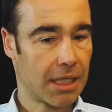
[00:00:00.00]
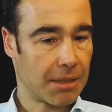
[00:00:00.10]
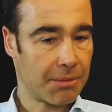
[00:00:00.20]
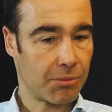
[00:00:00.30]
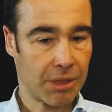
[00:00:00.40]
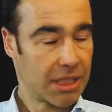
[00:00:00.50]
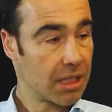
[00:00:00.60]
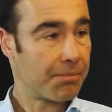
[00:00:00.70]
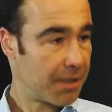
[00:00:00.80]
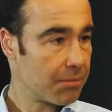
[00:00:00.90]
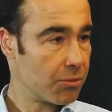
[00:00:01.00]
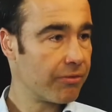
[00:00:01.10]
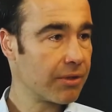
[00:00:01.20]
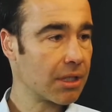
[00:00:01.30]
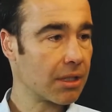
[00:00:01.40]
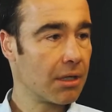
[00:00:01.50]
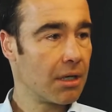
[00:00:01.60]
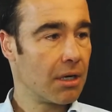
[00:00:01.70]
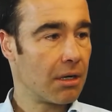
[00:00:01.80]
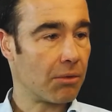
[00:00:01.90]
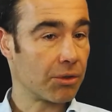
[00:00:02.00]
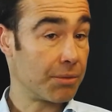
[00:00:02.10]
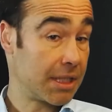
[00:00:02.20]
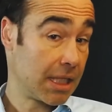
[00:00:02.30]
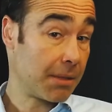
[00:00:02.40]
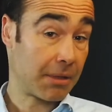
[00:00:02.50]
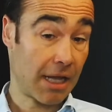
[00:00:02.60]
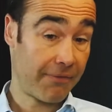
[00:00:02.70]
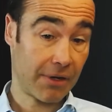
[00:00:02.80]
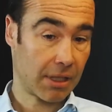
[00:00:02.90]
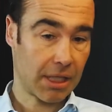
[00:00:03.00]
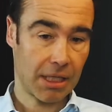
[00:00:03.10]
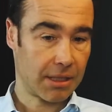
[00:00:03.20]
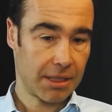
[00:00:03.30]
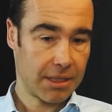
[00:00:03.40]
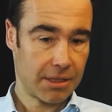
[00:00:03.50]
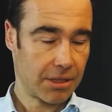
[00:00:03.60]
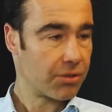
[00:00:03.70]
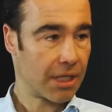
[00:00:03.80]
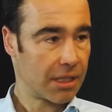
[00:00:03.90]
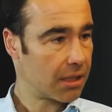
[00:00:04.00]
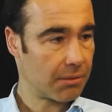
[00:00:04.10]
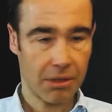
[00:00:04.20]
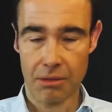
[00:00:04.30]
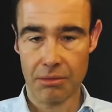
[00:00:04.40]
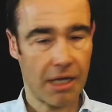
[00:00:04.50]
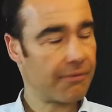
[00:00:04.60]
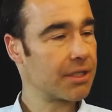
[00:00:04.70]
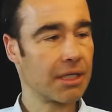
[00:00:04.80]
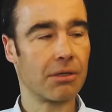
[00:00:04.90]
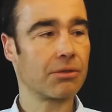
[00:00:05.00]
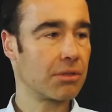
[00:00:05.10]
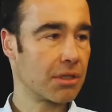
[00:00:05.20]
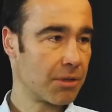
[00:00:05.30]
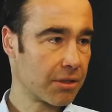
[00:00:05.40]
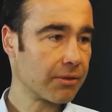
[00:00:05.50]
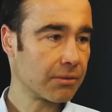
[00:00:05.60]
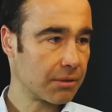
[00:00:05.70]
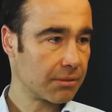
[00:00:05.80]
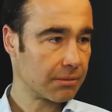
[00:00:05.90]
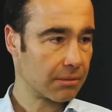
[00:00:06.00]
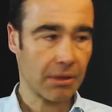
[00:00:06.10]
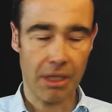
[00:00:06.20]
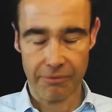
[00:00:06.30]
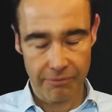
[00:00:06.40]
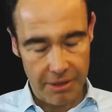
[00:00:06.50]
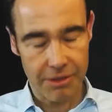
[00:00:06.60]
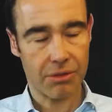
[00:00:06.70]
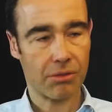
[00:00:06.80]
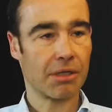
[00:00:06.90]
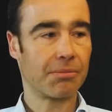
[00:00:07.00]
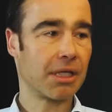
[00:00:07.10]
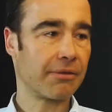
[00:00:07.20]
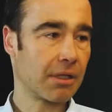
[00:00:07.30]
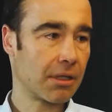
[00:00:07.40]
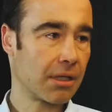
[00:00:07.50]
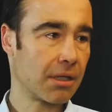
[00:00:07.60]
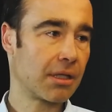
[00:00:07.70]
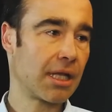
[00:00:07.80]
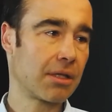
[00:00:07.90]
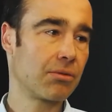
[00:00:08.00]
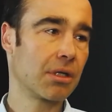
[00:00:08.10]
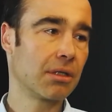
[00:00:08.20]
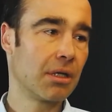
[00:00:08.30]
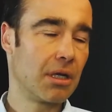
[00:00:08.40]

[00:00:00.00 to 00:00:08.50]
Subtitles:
yes, I mean, we see a big movement. What we see definitely, and this is the trend that will go, everything goes to the smartphone. I very strongly believe in that one.